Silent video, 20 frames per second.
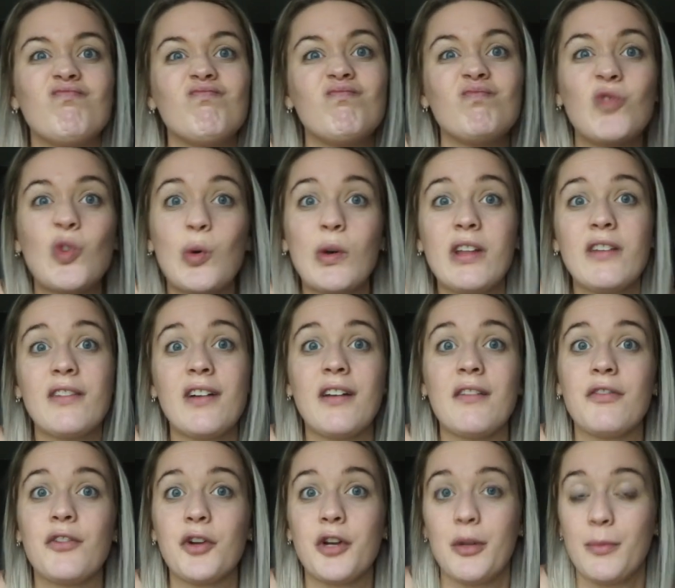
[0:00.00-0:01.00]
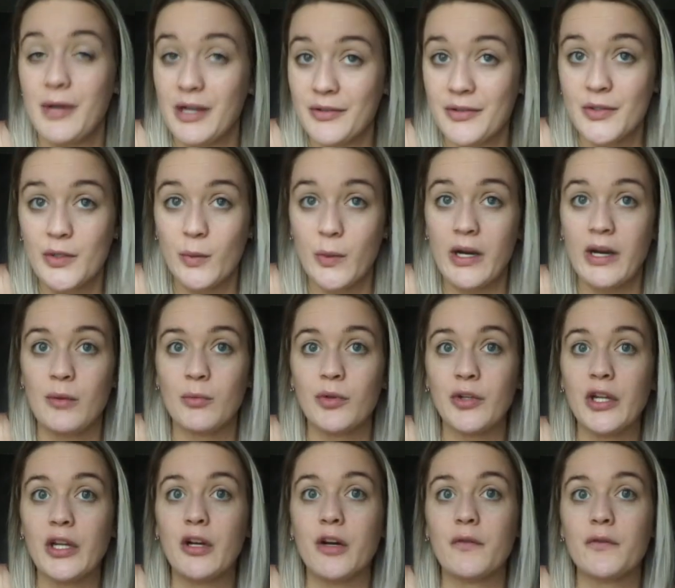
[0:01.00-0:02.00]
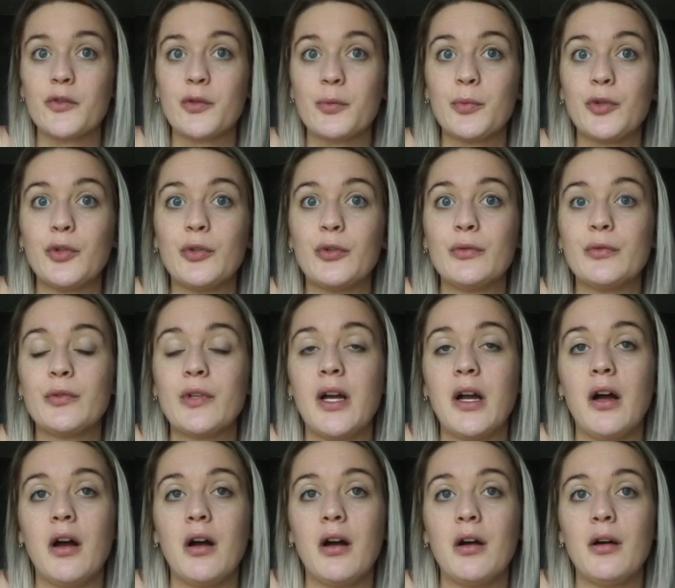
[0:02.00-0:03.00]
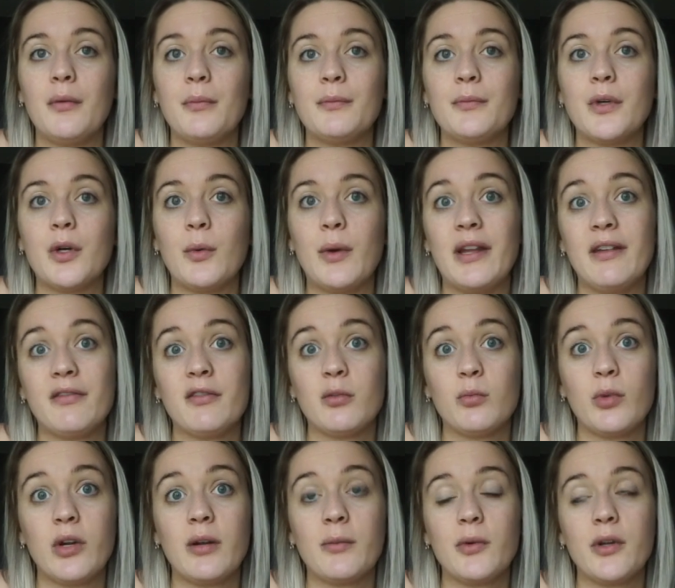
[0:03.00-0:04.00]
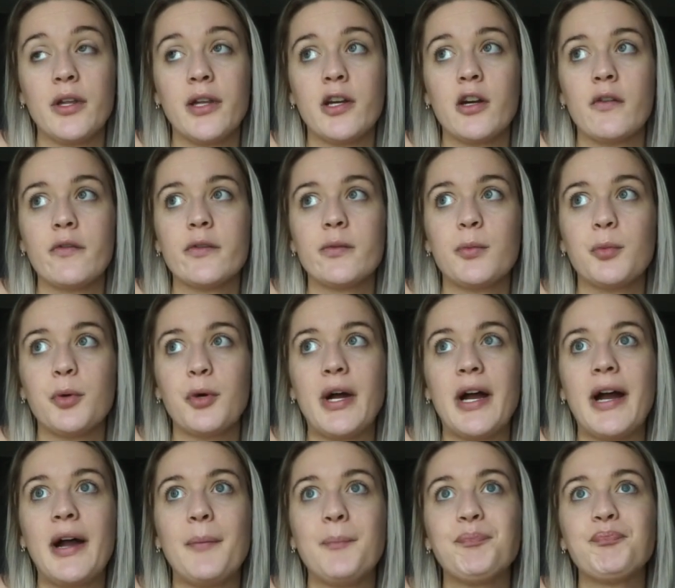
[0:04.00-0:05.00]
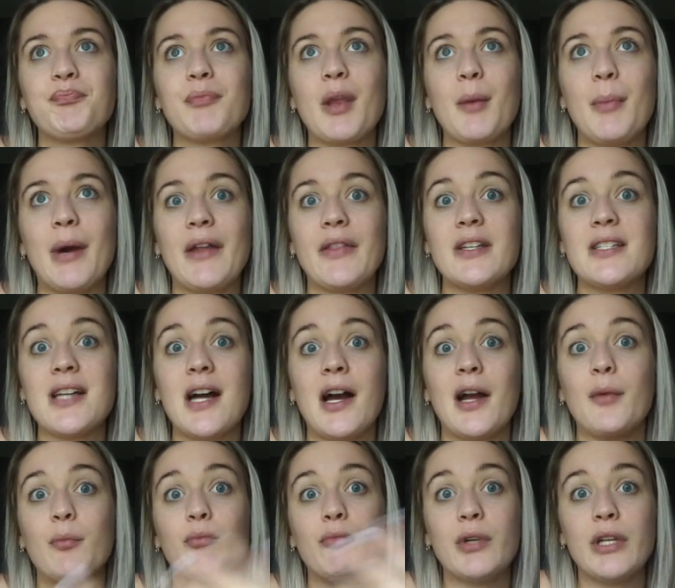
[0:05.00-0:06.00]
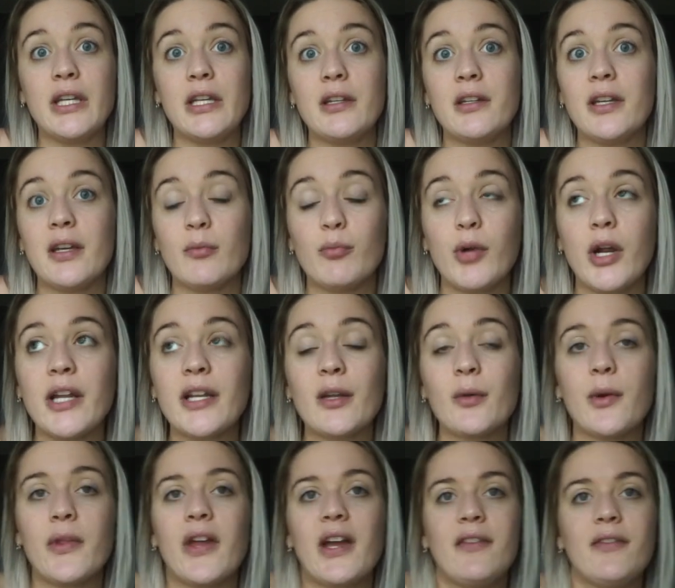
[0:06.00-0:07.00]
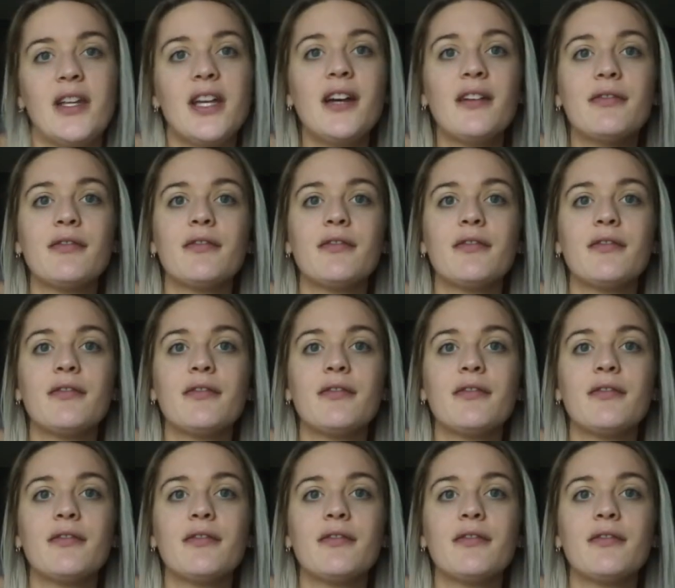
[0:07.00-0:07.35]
25, 30 pounds to where I'm really comfortable away from where I'm really comfortable at by the time we get pregnant with IVF.